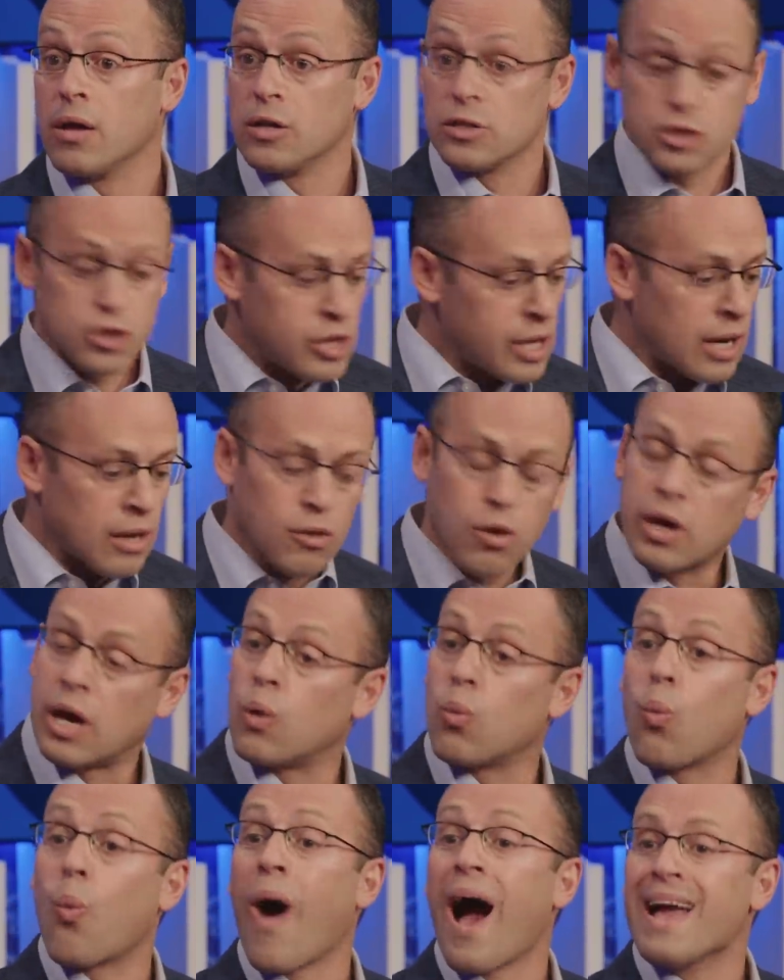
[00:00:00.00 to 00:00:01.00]
So you got to look
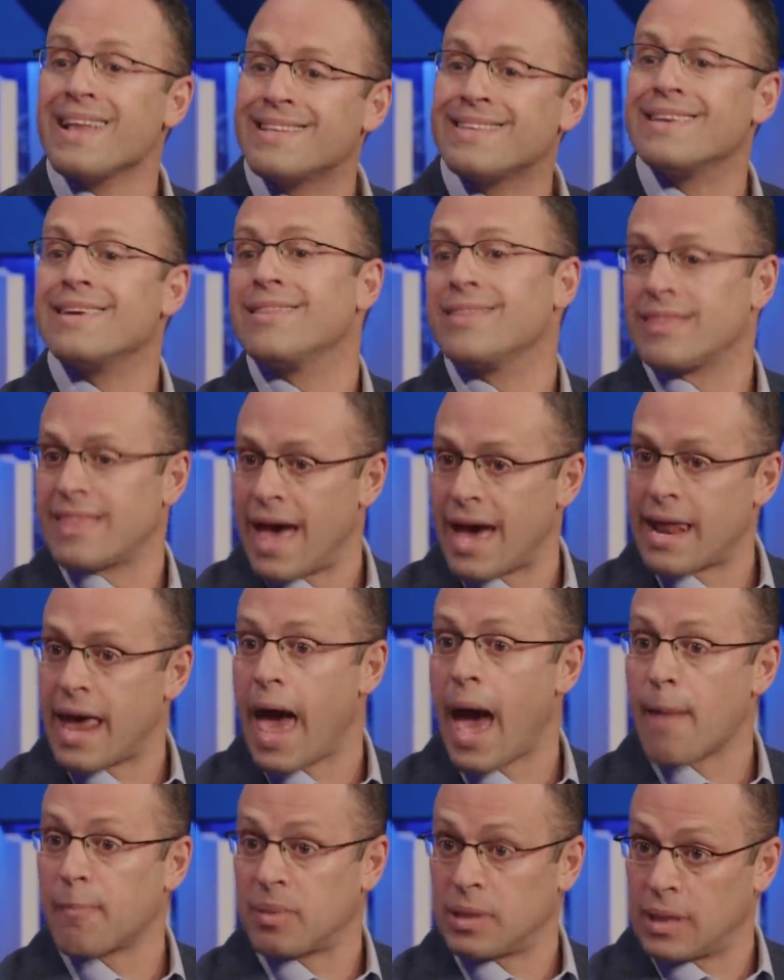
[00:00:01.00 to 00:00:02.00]
at why didn't that
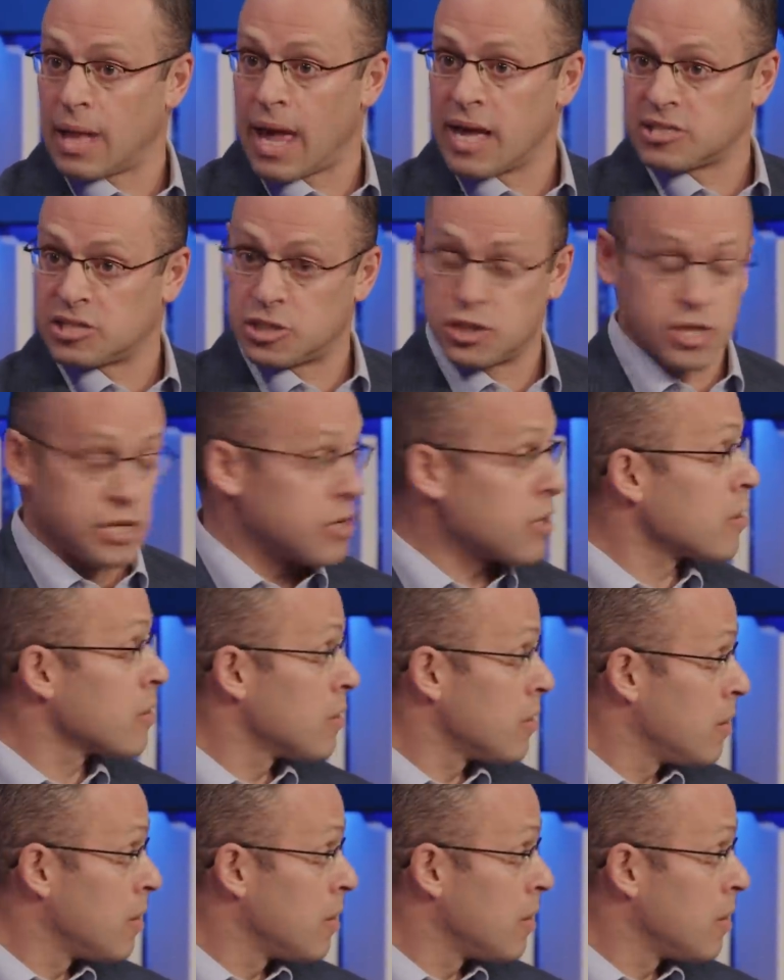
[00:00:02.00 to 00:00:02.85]
happen last year?